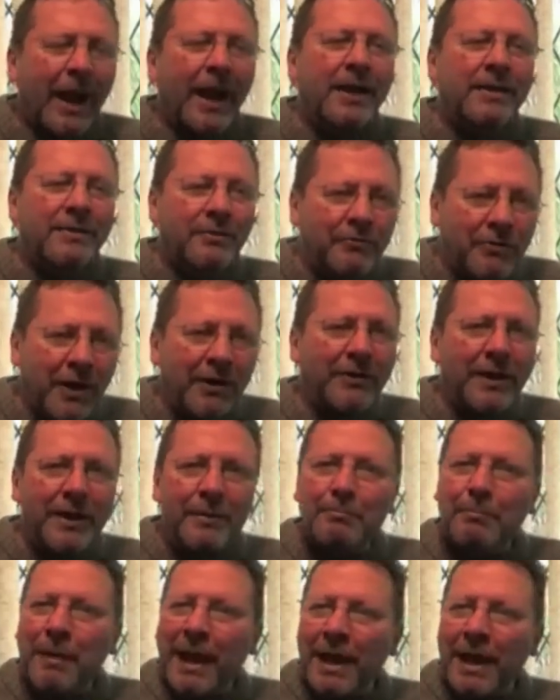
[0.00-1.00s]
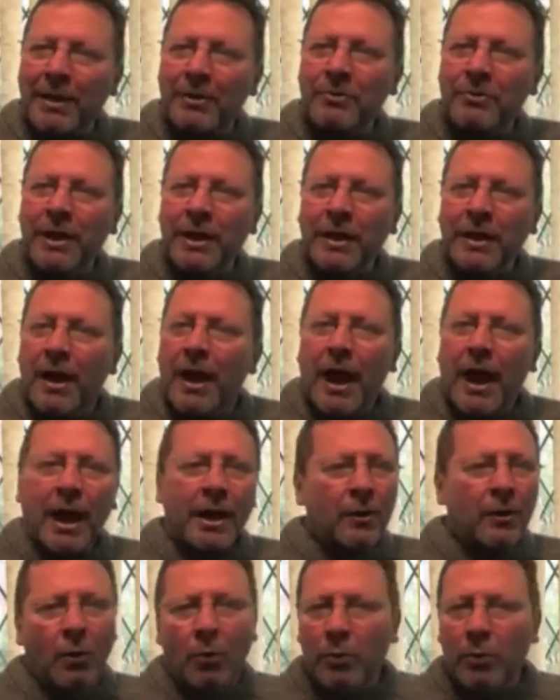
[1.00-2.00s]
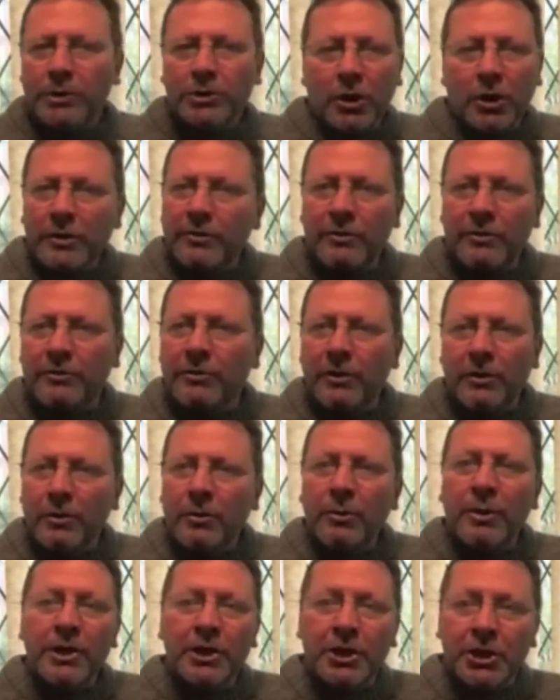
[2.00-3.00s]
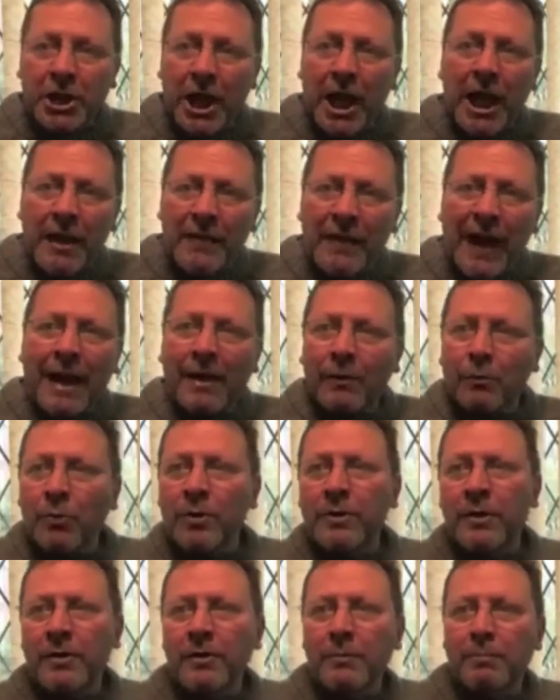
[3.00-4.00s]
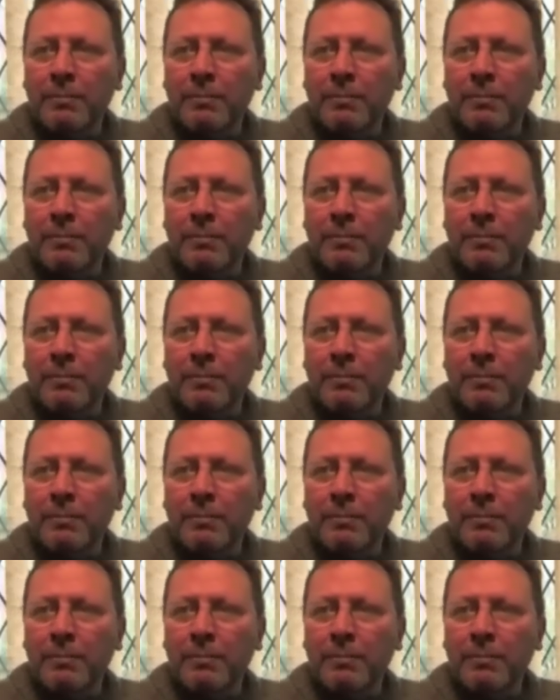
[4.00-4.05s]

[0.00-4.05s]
It's very empowering, and all we're trying to do is share that with other